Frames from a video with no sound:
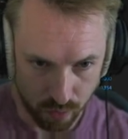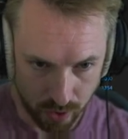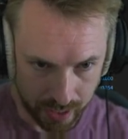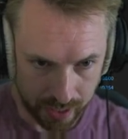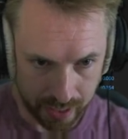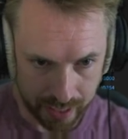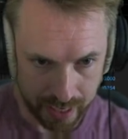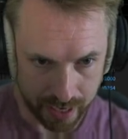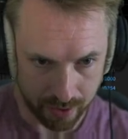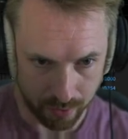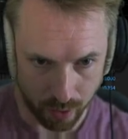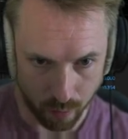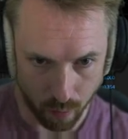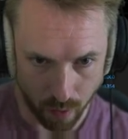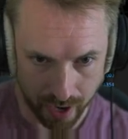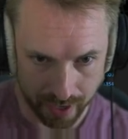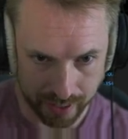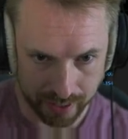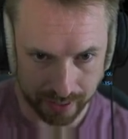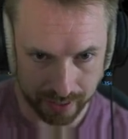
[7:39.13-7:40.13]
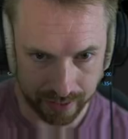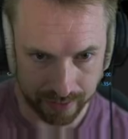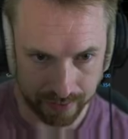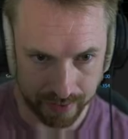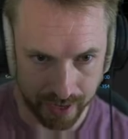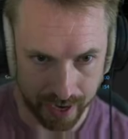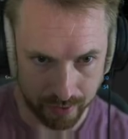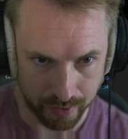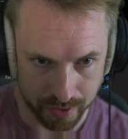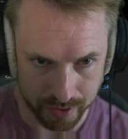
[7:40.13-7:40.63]
really hear it whacking in
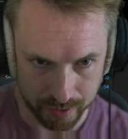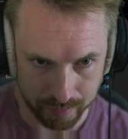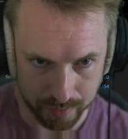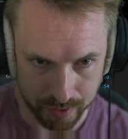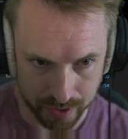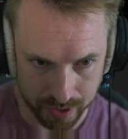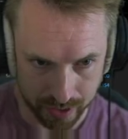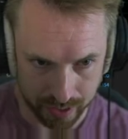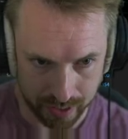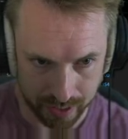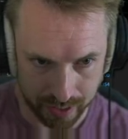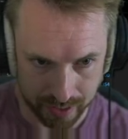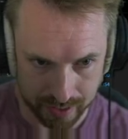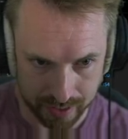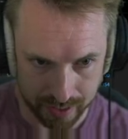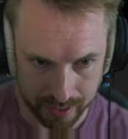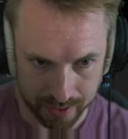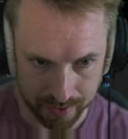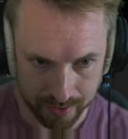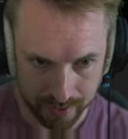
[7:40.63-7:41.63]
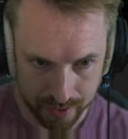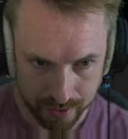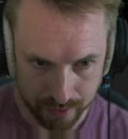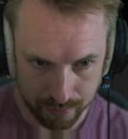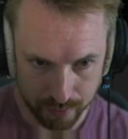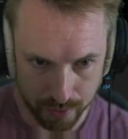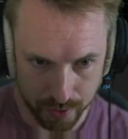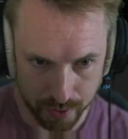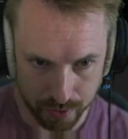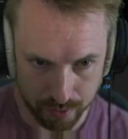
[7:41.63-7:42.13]
there as the music kicks in
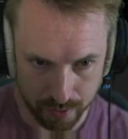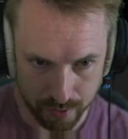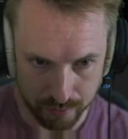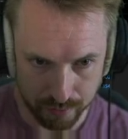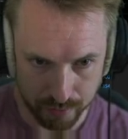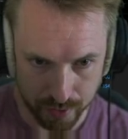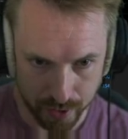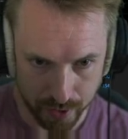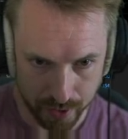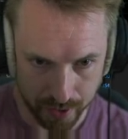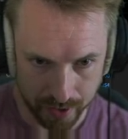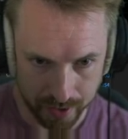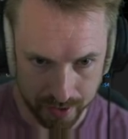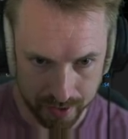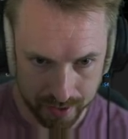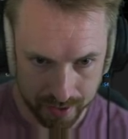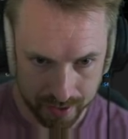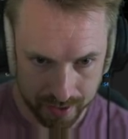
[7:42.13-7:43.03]
further and further